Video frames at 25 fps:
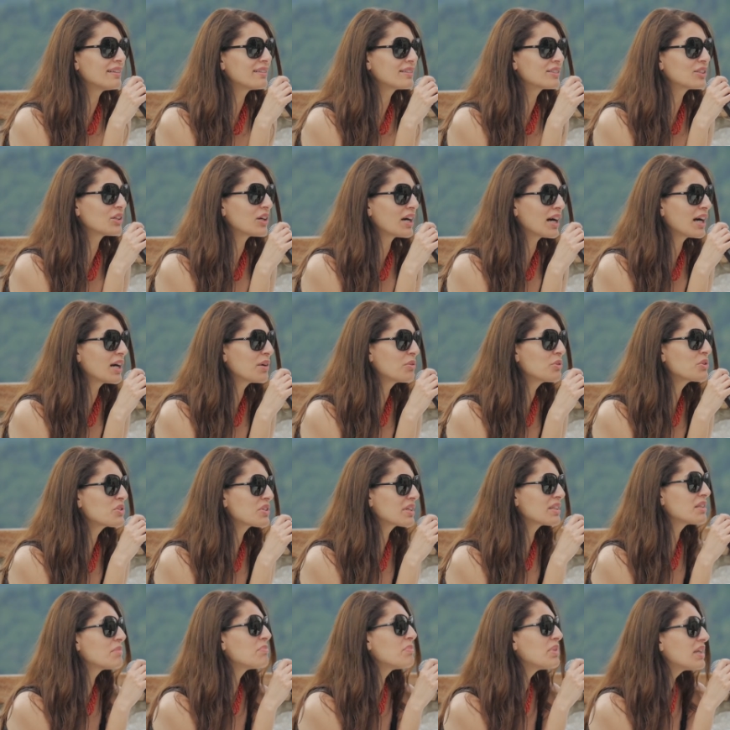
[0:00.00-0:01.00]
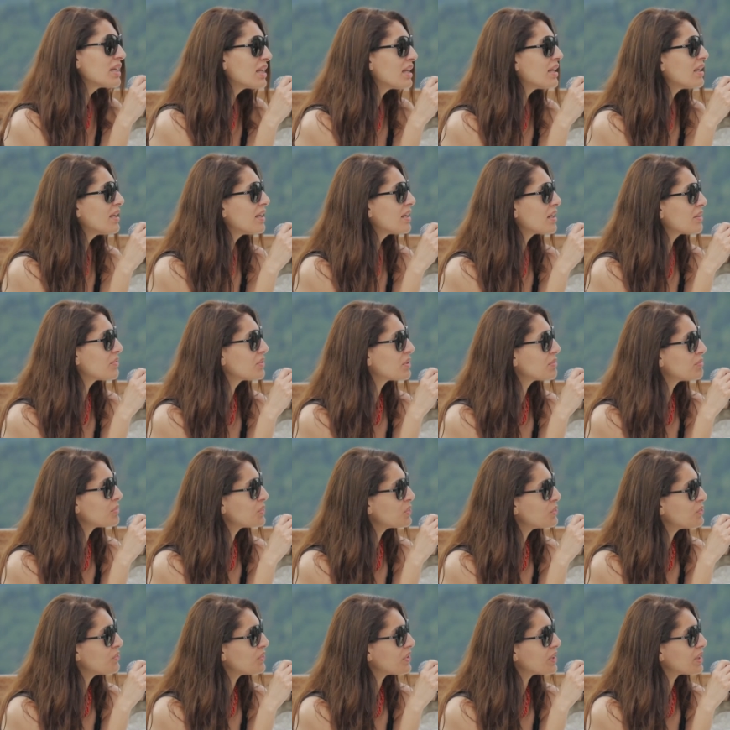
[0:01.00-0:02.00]
so I was at the beginning of the
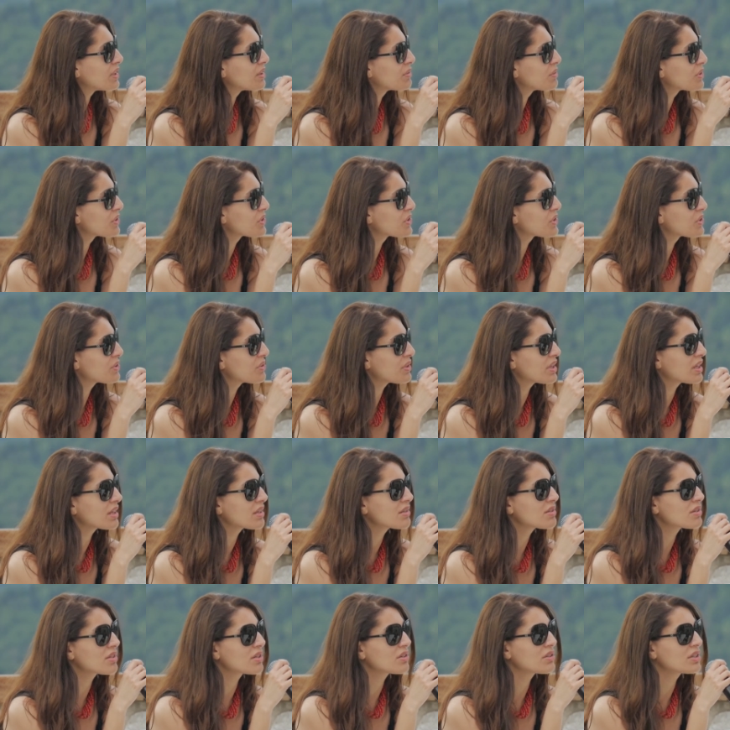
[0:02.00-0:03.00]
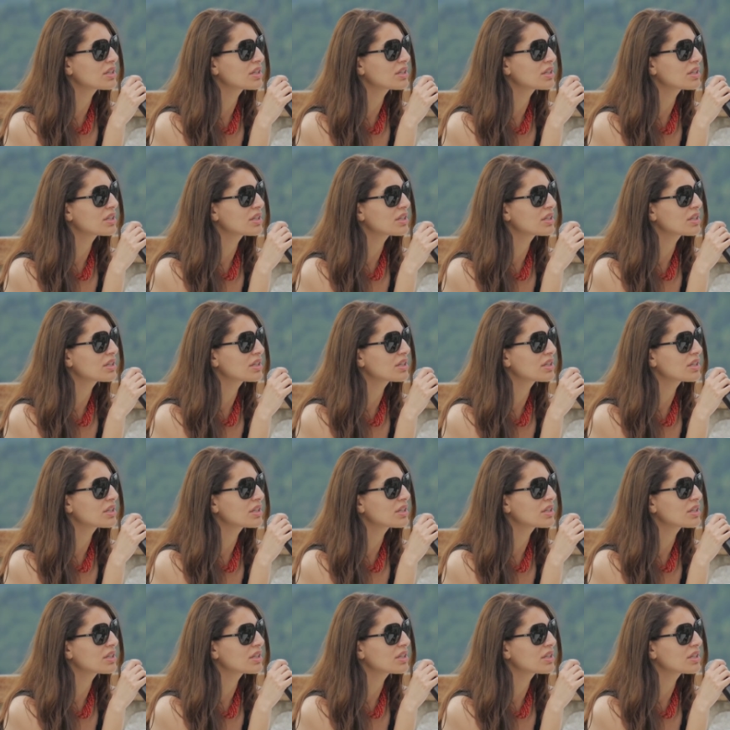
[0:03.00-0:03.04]
movie we are shooting, so